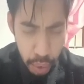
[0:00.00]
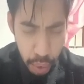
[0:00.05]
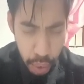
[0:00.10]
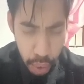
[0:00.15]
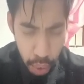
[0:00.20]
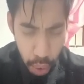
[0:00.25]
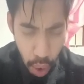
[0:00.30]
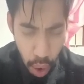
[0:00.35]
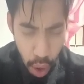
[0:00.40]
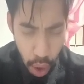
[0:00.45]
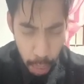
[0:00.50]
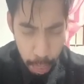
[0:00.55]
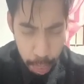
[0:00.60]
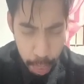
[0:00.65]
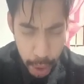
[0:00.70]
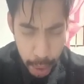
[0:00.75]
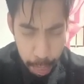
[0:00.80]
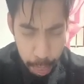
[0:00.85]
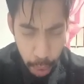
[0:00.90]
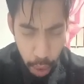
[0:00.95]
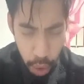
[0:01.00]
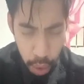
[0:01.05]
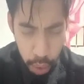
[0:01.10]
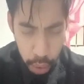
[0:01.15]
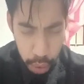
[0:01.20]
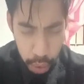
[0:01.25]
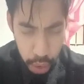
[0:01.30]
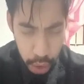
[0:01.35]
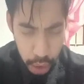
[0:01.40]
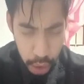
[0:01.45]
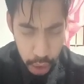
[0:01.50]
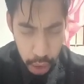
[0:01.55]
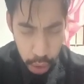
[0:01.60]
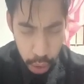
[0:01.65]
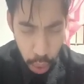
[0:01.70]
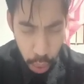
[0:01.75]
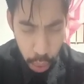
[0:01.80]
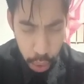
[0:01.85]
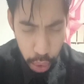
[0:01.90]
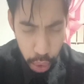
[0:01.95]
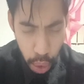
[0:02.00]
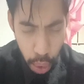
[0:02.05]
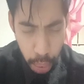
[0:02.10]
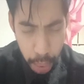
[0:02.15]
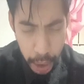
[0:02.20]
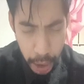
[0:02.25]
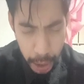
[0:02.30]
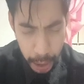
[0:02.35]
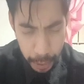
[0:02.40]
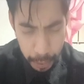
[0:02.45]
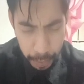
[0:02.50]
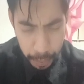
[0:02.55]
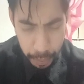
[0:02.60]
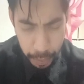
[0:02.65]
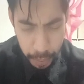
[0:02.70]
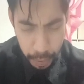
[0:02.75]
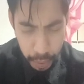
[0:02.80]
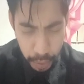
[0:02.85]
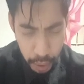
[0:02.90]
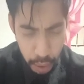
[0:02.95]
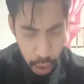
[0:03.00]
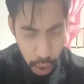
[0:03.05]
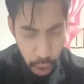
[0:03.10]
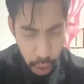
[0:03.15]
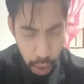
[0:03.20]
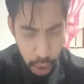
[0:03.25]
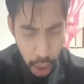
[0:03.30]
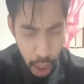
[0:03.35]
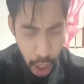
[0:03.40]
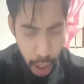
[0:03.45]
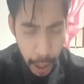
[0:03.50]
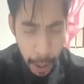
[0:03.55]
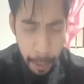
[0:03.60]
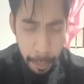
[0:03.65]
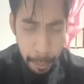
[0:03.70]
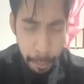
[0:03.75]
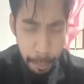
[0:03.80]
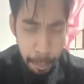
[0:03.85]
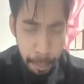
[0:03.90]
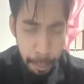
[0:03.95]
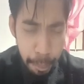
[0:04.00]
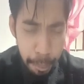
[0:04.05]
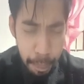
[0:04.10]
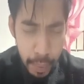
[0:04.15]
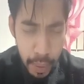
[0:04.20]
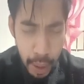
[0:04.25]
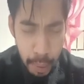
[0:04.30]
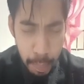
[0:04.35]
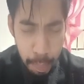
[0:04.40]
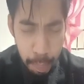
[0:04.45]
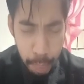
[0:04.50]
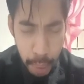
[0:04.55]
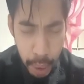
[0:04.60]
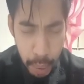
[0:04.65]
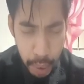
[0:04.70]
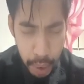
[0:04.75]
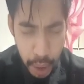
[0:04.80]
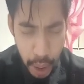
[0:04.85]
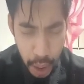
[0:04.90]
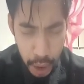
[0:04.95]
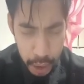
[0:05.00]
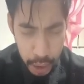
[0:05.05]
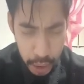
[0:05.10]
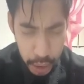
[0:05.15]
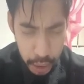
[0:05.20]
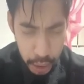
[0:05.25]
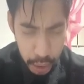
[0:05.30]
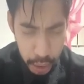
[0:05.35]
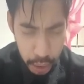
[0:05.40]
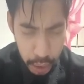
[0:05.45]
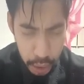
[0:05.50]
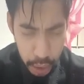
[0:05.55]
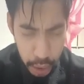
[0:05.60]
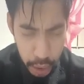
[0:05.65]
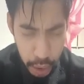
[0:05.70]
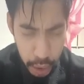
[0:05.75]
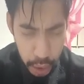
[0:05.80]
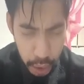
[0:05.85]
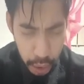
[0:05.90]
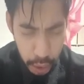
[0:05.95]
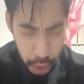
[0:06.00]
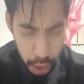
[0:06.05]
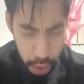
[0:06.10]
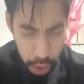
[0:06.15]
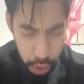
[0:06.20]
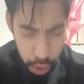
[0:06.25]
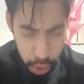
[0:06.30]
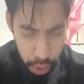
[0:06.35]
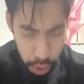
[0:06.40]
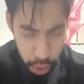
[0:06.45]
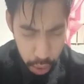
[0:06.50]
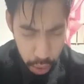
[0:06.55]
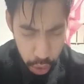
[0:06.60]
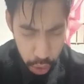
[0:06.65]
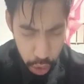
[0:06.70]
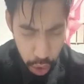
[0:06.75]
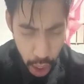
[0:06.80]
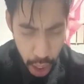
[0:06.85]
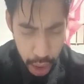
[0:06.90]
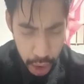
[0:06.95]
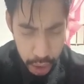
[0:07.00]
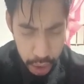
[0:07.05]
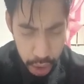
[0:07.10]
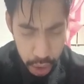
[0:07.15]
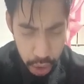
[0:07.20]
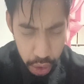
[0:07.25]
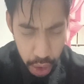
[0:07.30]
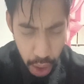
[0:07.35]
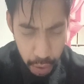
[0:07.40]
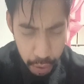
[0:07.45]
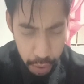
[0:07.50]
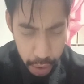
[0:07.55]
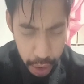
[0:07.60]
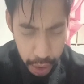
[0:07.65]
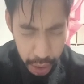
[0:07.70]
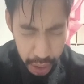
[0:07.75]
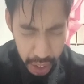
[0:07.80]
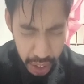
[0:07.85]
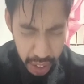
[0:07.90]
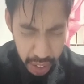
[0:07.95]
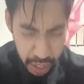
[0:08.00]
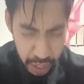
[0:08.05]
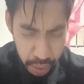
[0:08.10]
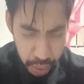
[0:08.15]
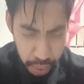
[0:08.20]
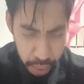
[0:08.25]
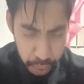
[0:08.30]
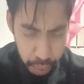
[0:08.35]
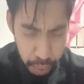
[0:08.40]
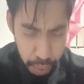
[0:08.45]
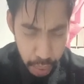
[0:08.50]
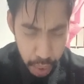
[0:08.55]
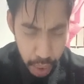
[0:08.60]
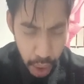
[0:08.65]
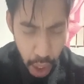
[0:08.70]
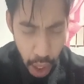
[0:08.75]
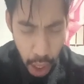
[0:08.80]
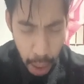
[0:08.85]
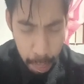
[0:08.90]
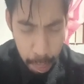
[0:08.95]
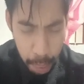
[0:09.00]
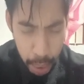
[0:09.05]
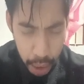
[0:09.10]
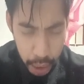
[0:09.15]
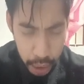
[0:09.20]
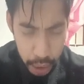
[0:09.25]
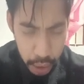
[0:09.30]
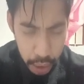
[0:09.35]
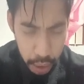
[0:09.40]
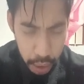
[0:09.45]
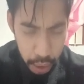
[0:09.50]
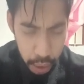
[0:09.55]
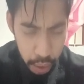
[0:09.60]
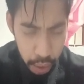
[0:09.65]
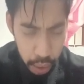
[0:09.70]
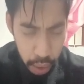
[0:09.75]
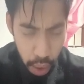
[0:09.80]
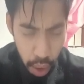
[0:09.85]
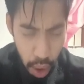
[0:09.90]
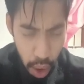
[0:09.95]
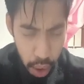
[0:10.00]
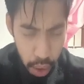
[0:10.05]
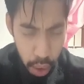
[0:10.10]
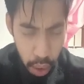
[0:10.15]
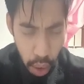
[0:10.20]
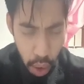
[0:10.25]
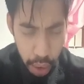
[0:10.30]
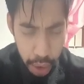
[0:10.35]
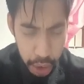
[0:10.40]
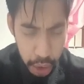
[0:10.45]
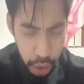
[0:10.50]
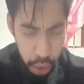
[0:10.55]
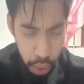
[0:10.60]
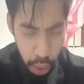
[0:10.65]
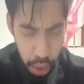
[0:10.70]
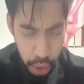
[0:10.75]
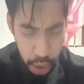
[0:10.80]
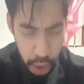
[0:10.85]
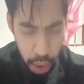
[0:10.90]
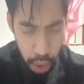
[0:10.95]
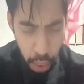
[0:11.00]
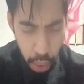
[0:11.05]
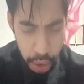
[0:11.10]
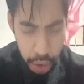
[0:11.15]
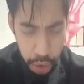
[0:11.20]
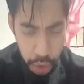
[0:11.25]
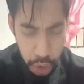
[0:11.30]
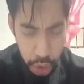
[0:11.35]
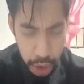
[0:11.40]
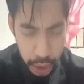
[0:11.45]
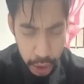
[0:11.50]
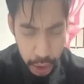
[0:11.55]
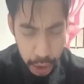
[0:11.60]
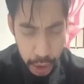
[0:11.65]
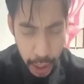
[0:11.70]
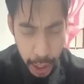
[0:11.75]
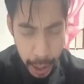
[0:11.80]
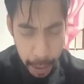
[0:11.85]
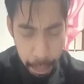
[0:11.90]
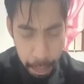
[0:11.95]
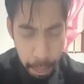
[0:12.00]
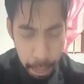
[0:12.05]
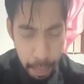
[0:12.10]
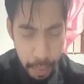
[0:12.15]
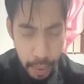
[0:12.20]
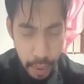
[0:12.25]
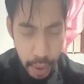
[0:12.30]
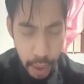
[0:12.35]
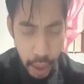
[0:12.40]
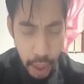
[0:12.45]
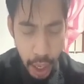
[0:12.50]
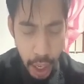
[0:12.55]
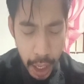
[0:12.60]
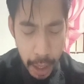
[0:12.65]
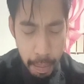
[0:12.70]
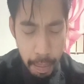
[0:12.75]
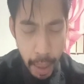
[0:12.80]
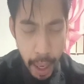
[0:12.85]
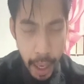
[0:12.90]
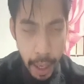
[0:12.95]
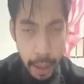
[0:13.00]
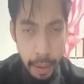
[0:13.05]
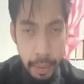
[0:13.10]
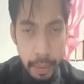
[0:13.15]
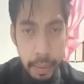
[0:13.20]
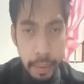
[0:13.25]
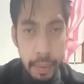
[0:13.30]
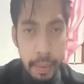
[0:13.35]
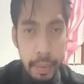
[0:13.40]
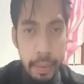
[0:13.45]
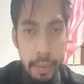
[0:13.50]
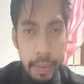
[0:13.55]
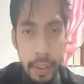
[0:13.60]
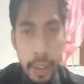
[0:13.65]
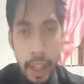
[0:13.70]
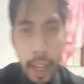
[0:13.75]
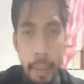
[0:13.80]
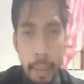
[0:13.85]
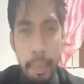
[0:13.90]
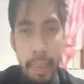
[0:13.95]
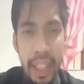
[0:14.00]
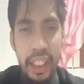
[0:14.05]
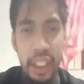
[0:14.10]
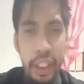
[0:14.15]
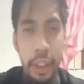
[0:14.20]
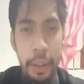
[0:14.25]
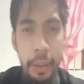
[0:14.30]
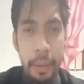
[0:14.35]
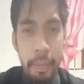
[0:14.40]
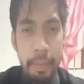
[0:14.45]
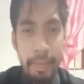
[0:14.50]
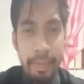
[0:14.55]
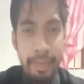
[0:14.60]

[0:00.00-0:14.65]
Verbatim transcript: to all people who still don't know it. Oh God, be with us in in trials and sufferings. Help us. All glory is yours alone in Jesus' name. Amen. God bless you.